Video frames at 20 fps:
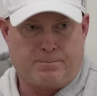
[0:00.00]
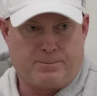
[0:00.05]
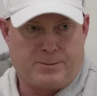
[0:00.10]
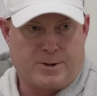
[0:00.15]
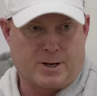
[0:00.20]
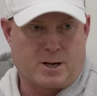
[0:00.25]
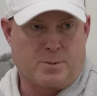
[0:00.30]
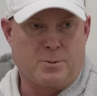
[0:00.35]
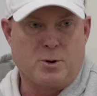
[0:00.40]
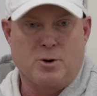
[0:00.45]

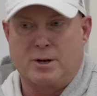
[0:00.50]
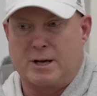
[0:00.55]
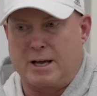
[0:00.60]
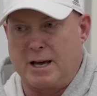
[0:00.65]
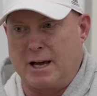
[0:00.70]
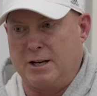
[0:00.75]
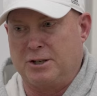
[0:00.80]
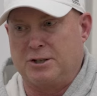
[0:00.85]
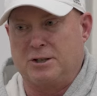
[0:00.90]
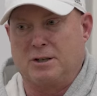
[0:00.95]
the
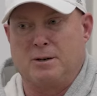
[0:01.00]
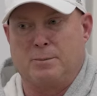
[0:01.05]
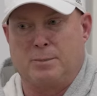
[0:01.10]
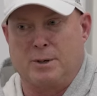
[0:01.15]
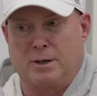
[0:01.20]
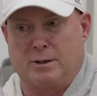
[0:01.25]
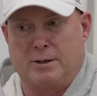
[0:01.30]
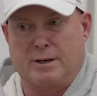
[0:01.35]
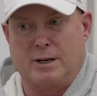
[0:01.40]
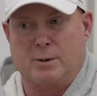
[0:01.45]
communication
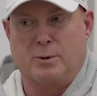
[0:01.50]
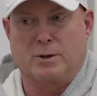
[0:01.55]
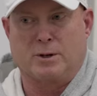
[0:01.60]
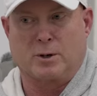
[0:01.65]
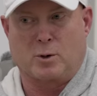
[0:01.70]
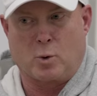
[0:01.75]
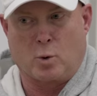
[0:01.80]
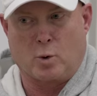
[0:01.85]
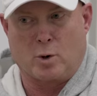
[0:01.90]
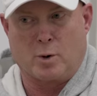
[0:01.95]
ability with the
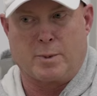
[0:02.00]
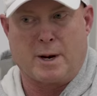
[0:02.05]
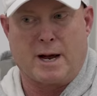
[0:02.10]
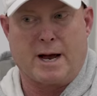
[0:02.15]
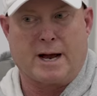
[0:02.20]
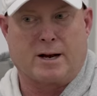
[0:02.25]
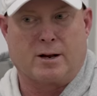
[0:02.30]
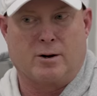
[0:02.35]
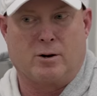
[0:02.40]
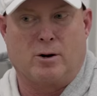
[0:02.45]

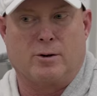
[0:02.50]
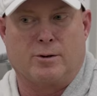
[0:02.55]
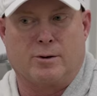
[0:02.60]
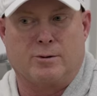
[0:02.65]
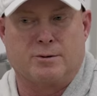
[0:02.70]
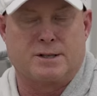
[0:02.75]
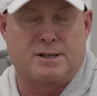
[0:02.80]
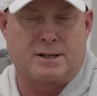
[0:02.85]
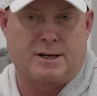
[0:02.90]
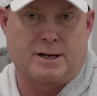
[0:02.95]
quarterback and all
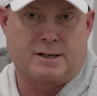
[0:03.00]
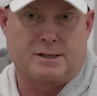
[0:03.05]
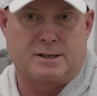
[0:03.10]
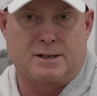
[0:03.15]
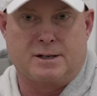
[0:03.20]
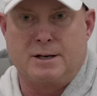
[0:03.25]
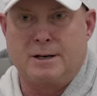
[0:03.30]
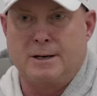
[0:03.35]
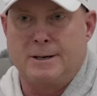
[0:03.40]
those things